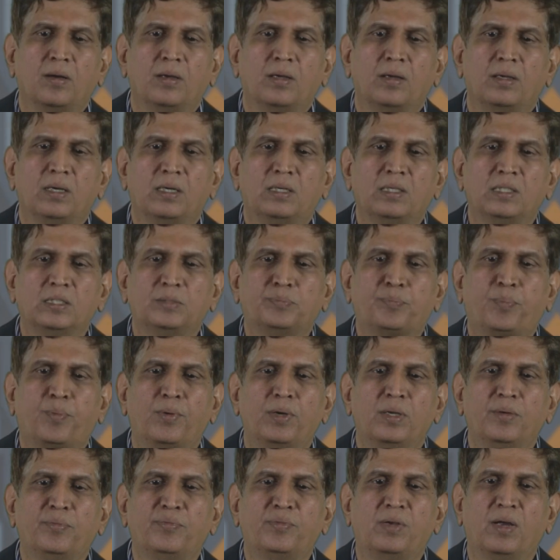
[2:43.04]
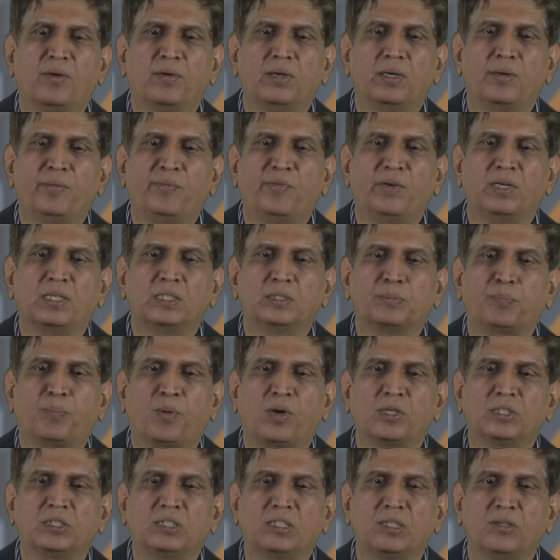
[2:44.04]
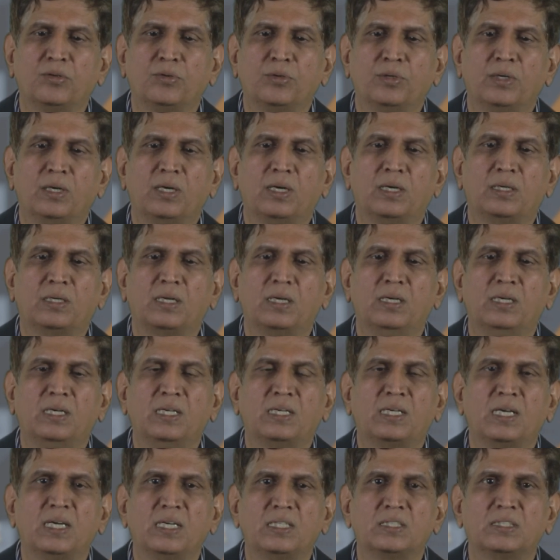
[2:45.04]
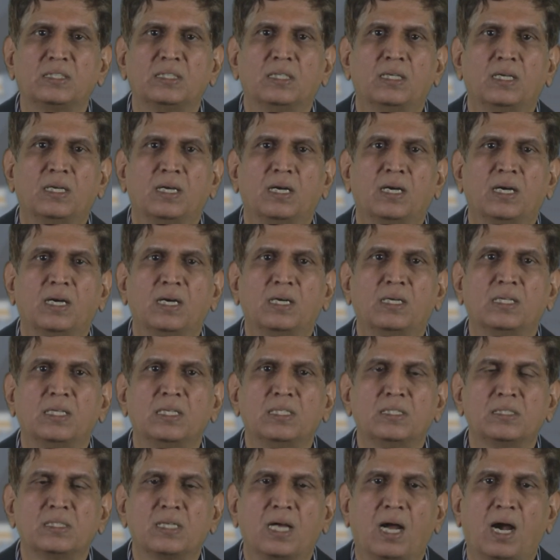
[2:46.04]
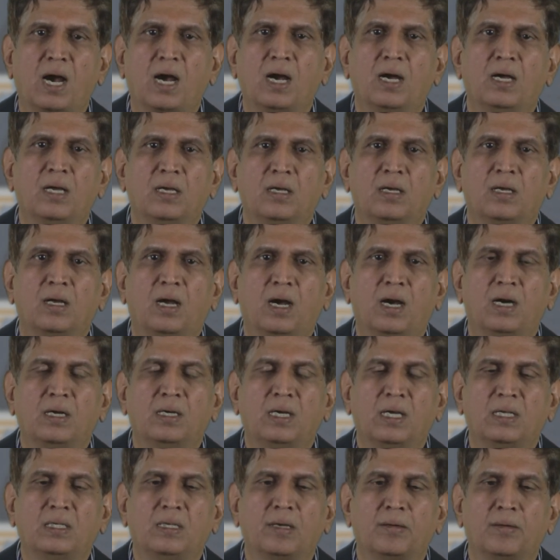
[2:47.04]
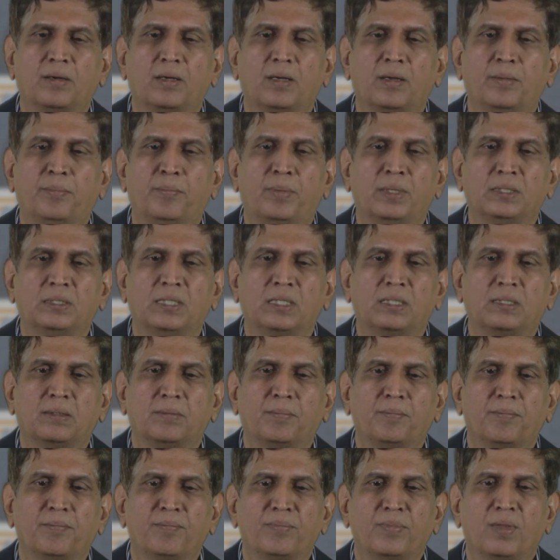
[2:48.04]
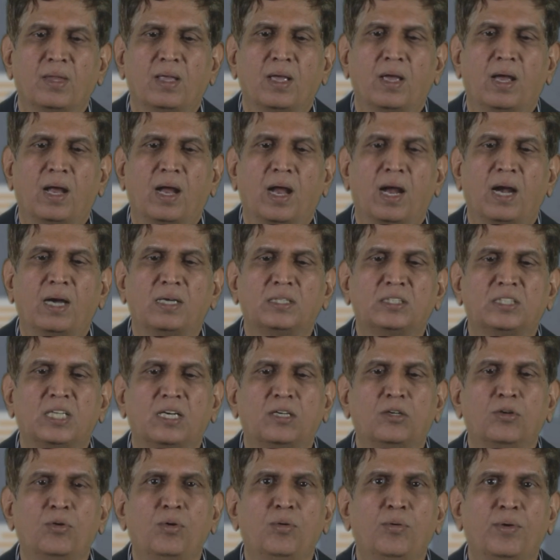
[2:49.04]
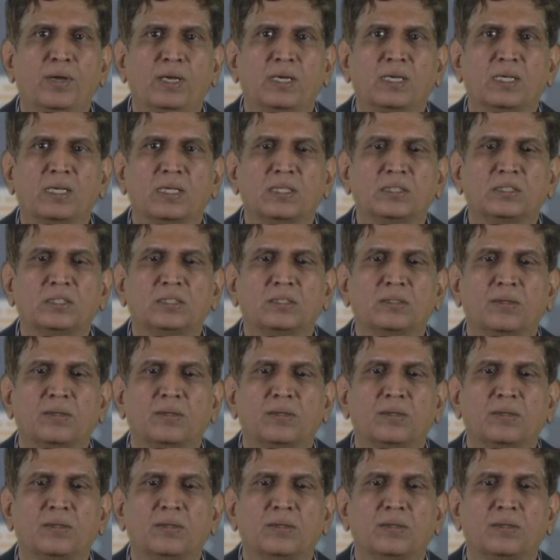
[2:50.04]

It is if it is positive, it indicates it is under the budget. And schedule variance,